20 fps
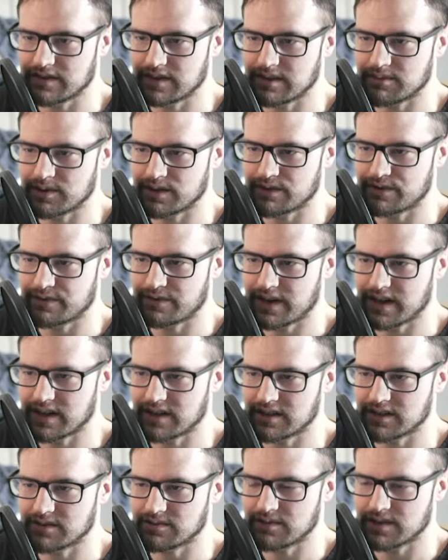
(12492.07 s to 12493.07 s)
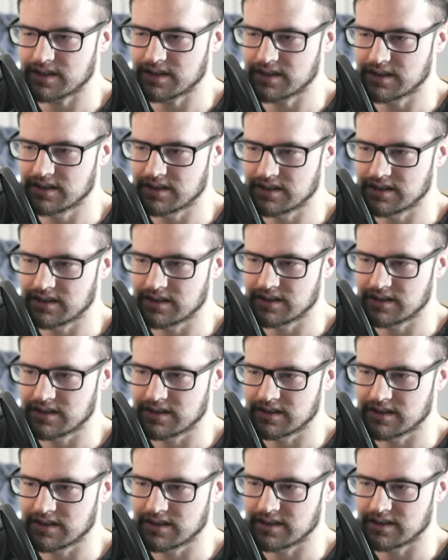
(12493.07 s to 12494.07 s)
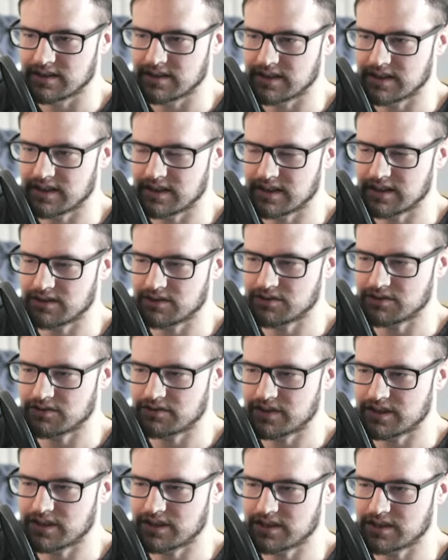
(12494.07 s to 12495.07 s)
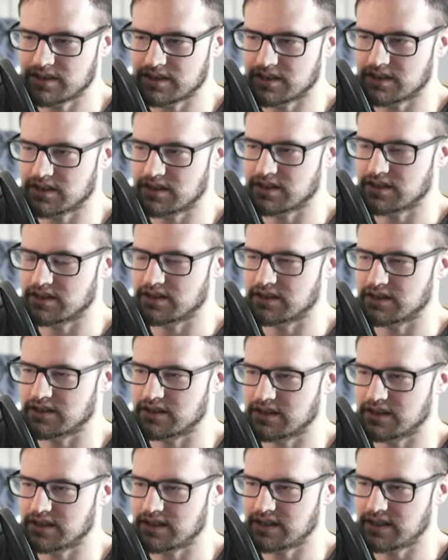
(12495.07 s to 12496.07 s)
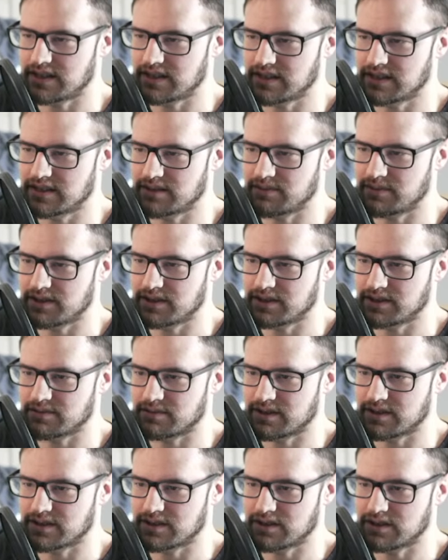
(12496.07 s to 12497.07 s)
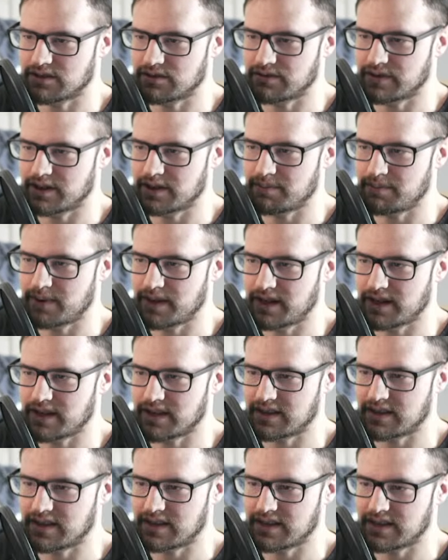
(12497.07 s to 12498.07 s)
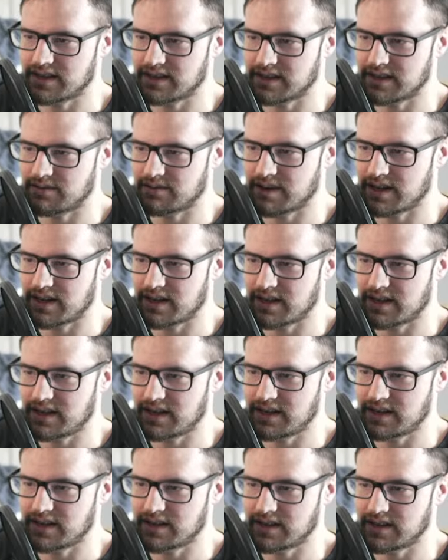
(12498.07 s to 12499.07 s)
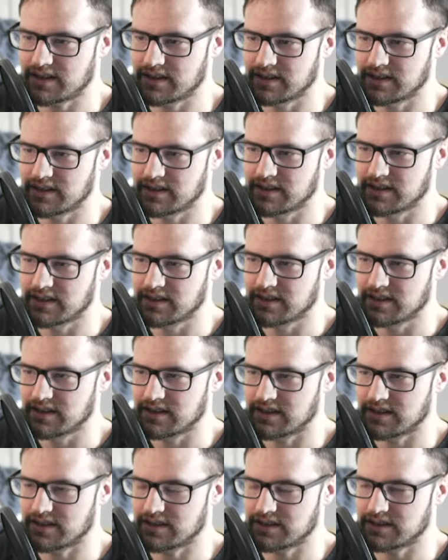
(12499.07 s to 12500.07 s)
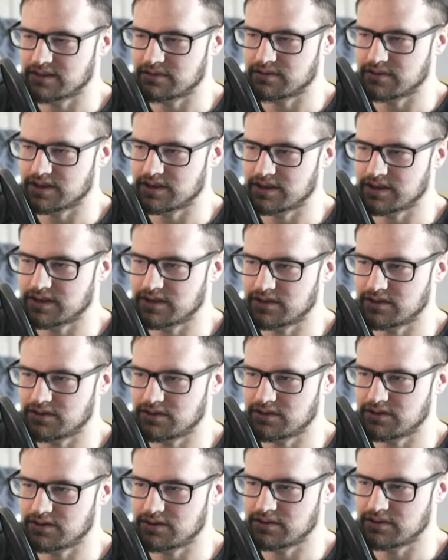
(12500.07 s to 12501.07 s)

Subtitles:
on the fire as well. And it goes very dark at the end, and we just want it to go very pink at the end. And right here, I just want it to